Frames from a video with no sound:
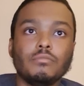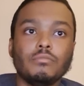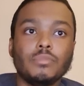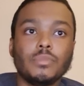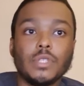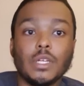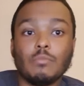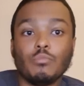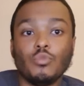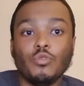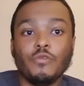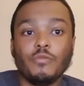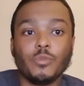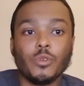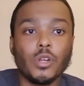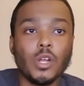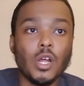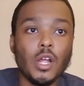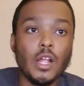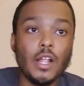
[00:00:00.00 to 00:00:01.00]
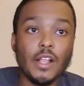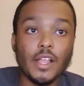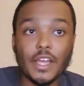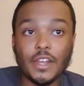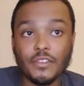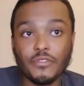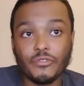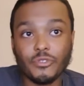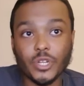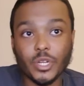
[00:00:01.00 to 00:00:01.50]
that movement. And
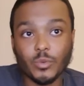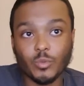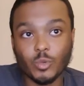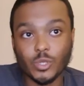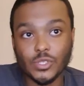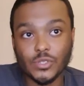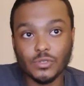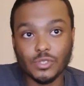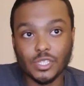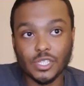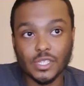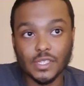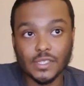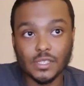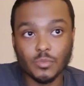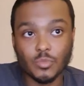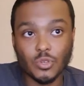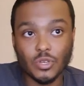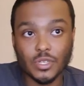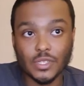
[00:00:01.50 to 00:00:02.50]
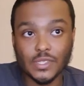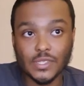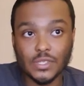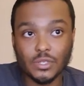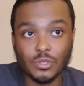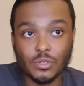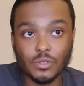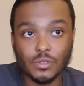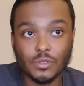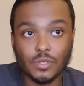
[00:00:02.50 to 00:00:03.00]
if you then want to adjust them, you can
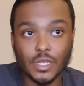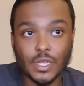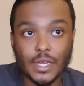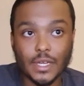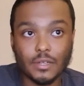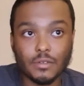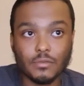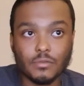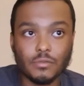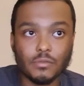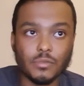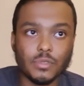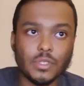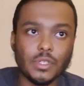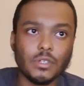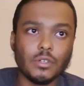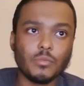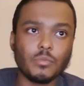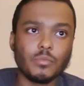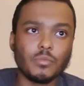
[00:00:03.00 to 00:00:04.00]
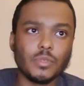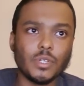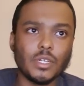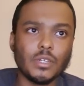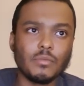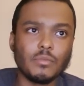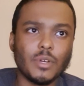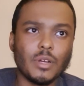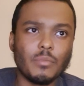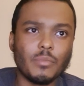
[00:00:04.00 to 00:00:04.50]
still like, there,
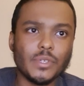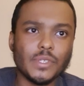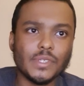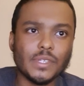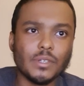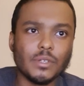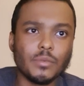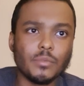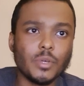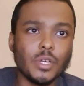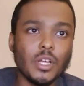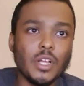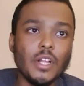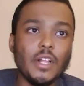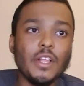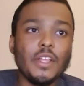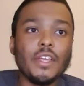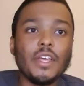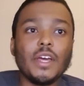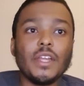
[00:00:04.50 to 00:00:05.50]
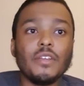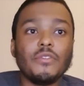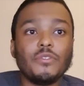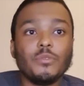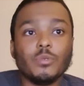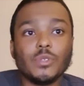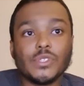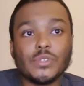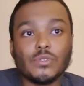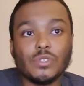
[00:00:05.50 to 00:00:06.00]
I messed that up. And if you
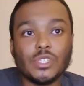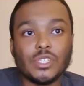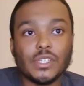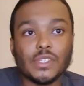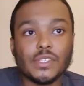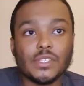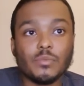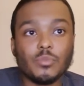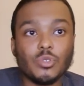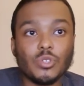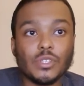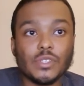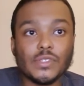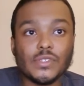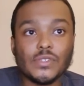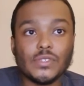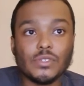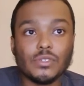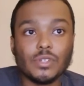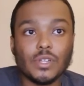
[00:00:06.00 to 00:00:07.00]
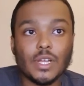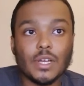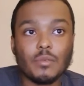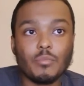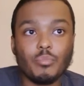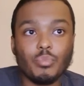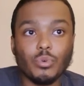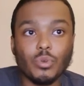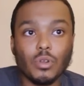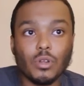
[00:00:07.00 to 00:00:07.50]
want to adjust them, you can still
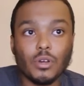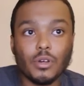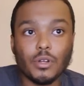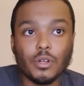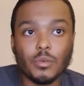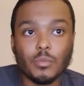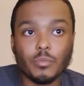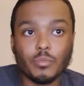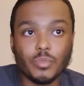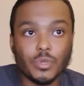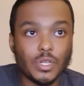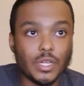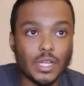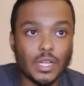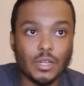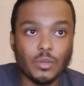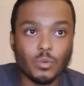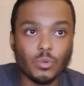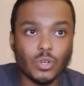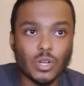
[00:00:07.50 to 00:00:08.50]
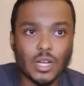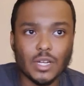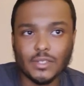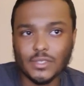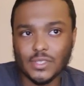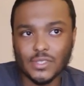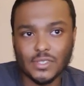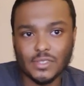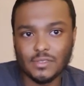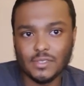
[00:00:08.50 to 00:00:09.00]
like pull on them, and they will kind of
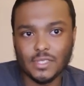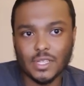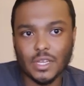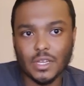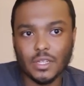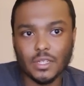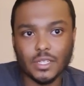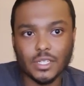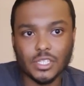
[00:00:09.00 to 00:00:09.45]
stay in that